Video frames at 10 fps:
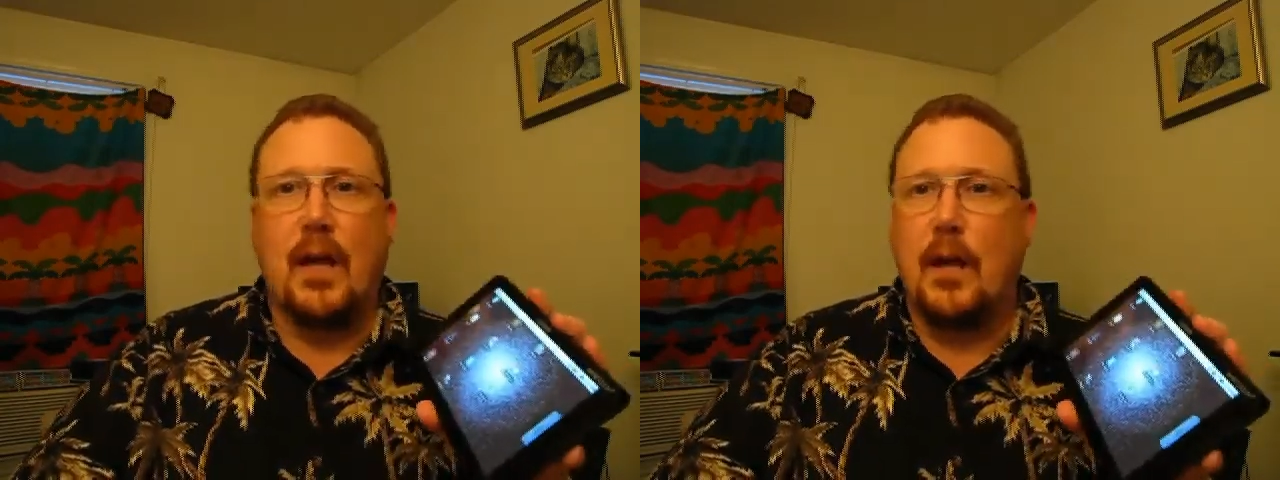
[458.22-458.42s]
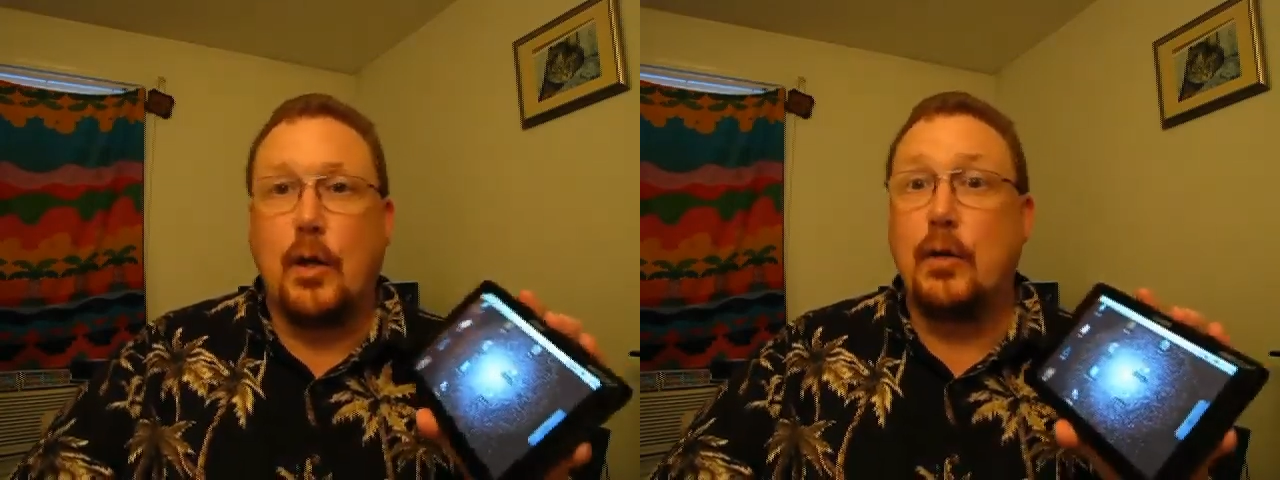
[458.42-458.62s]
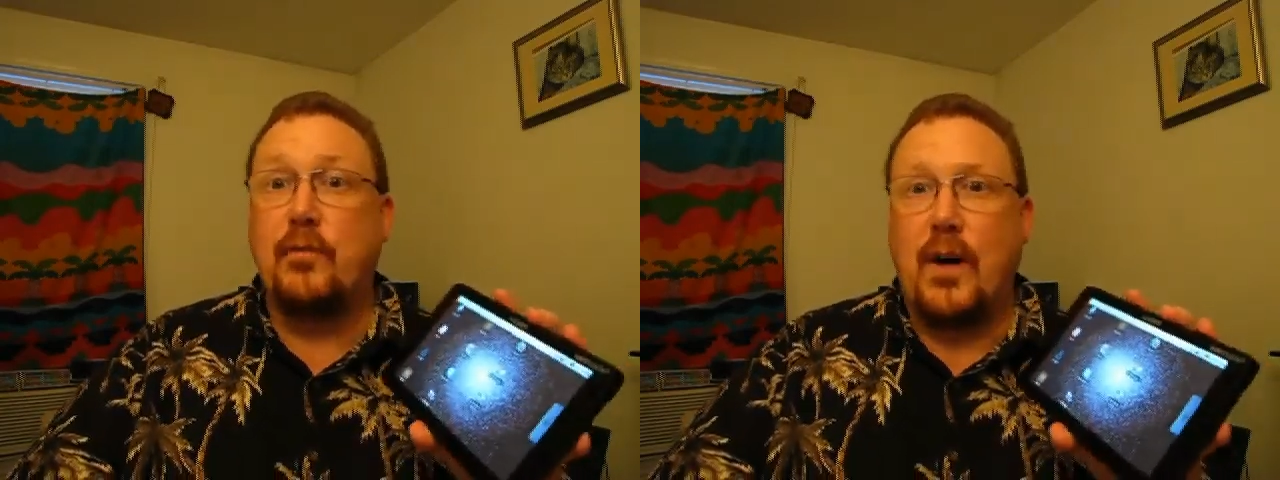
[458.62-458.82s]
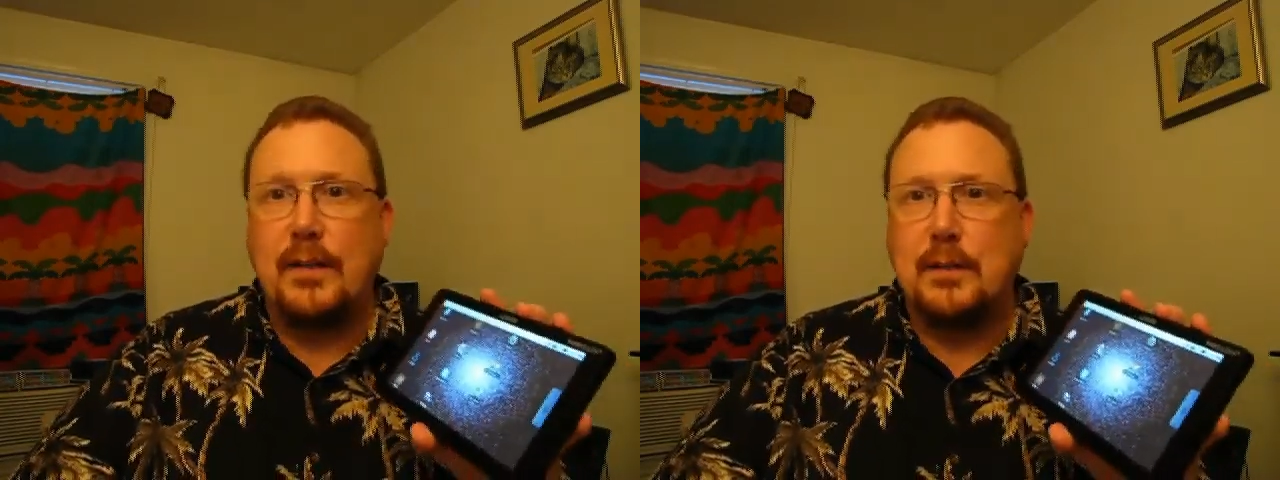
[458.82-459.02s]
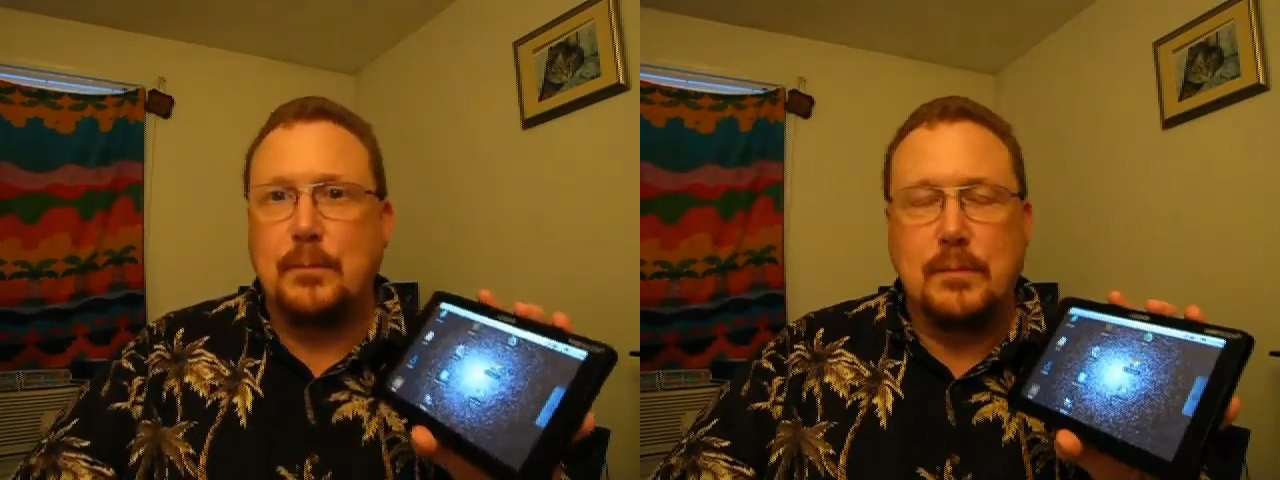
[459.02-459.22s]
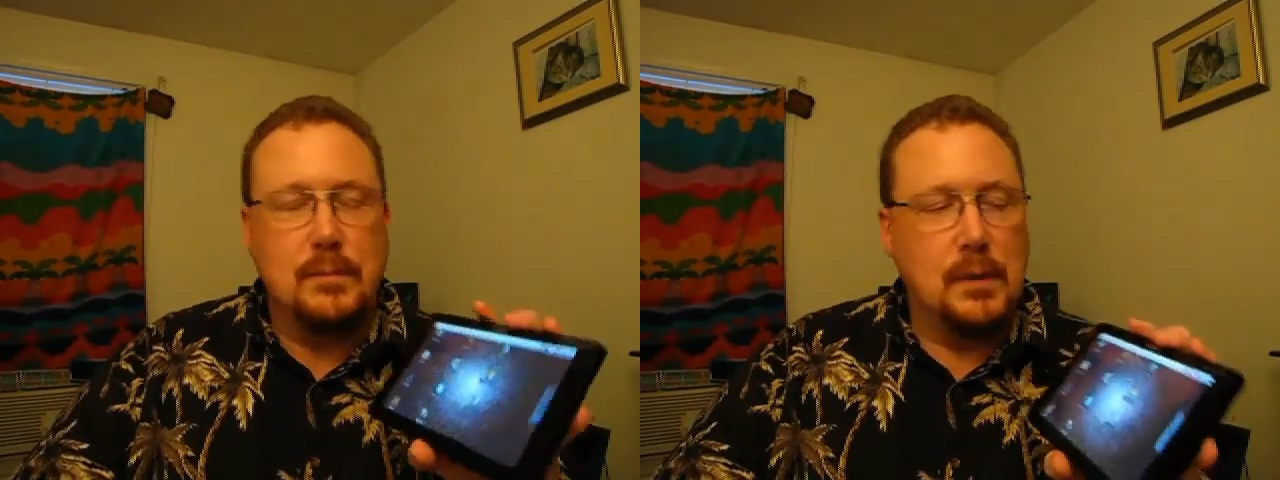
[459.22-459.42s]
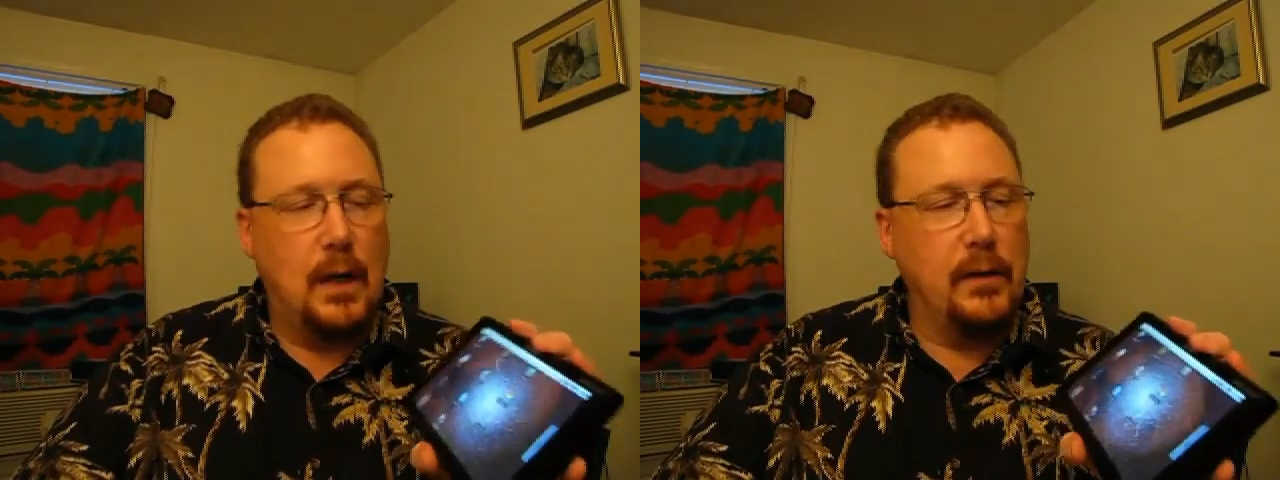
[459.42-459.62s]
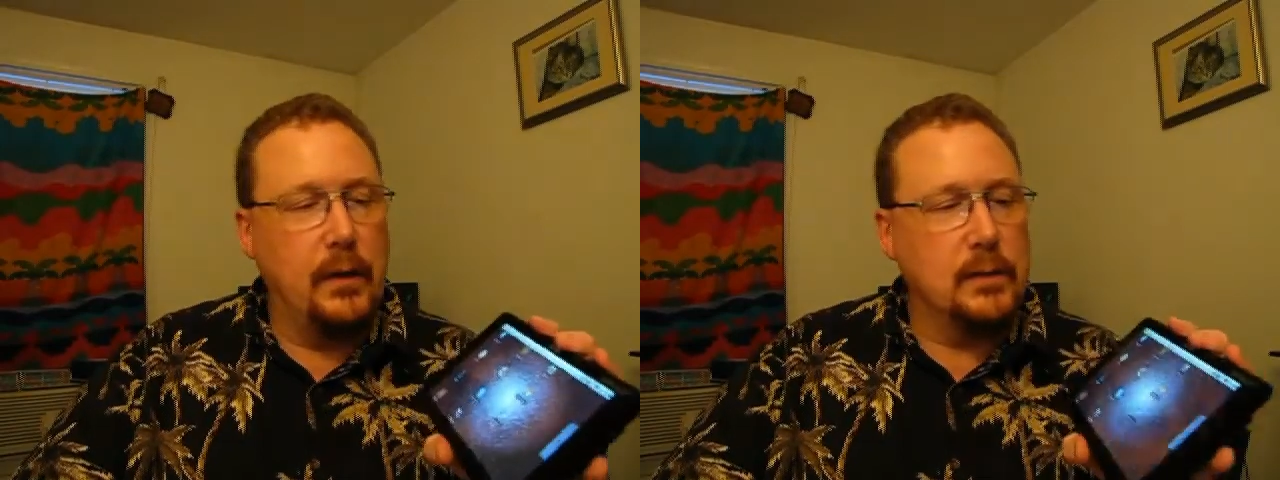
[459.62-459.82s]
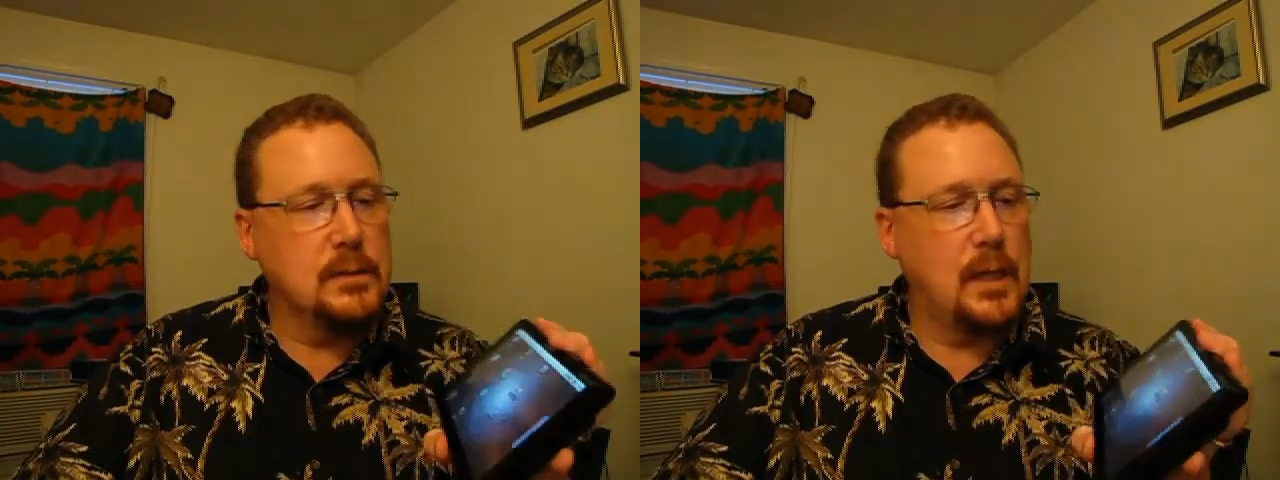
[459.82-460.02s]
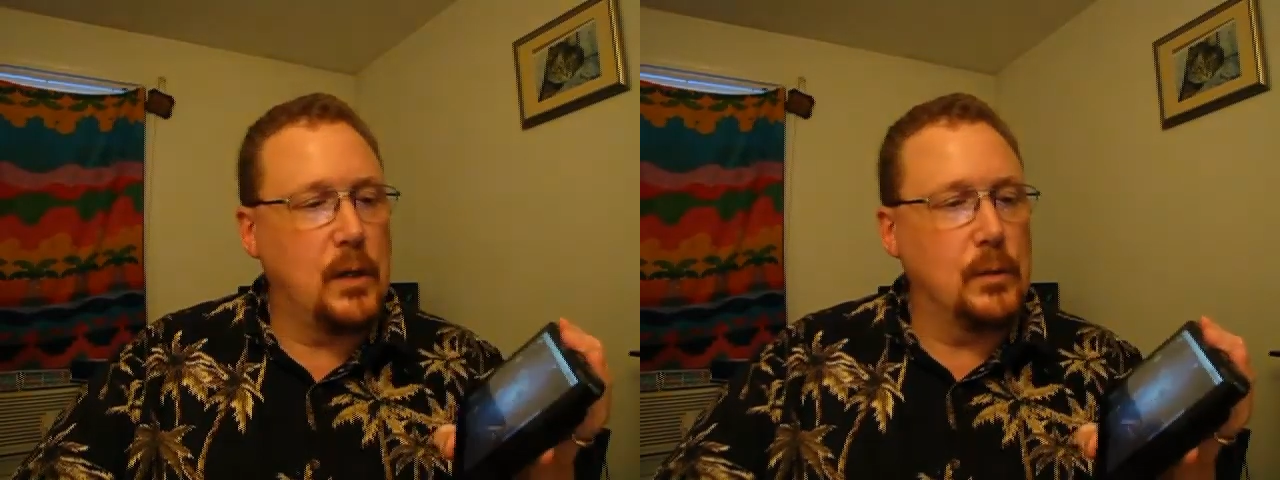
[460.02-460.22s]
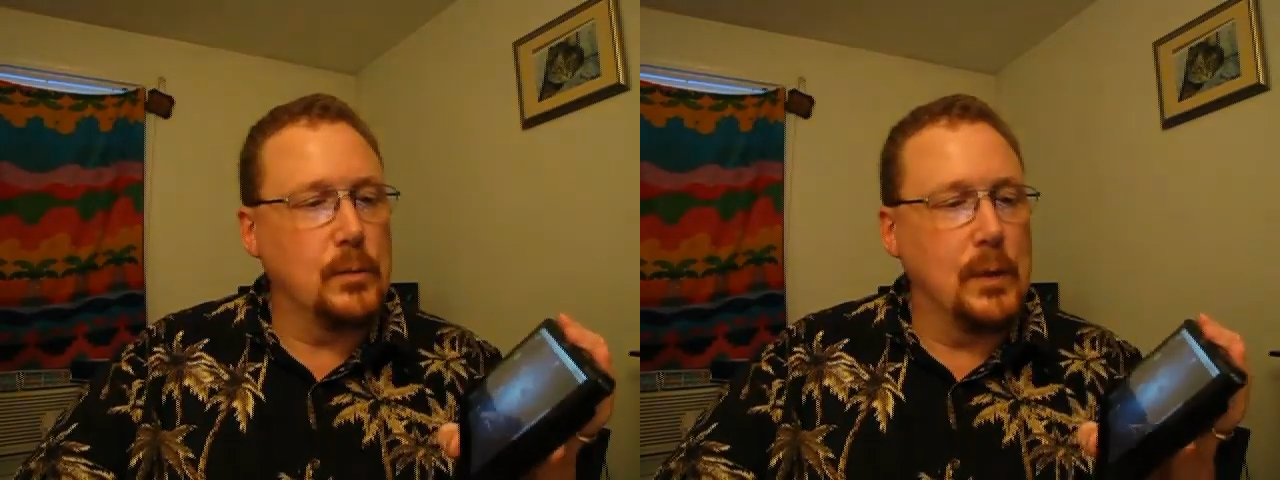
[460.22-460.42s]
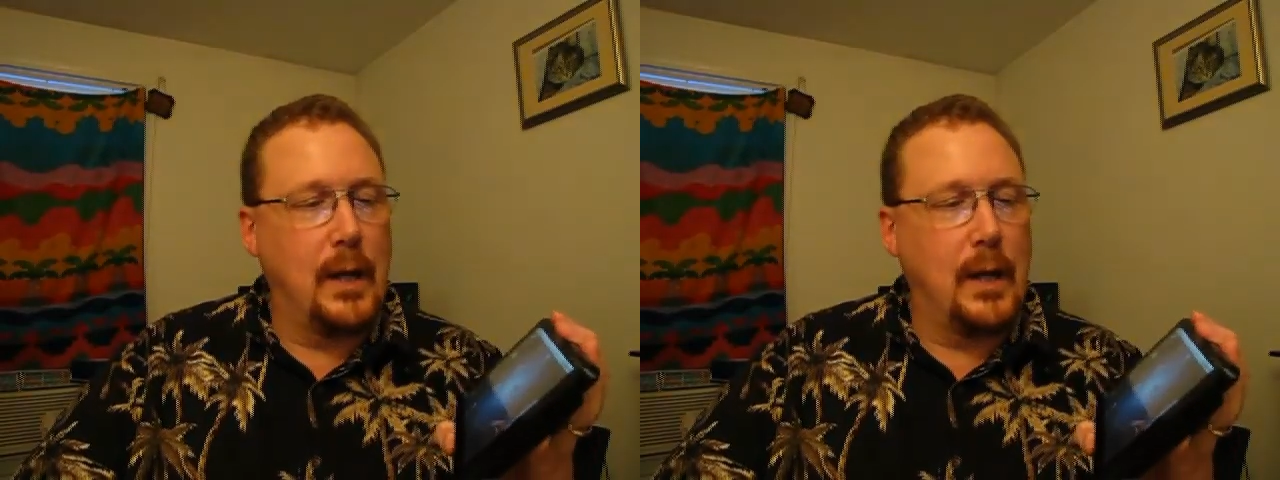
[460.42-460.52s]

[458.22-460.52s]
Couldn't find them on there, so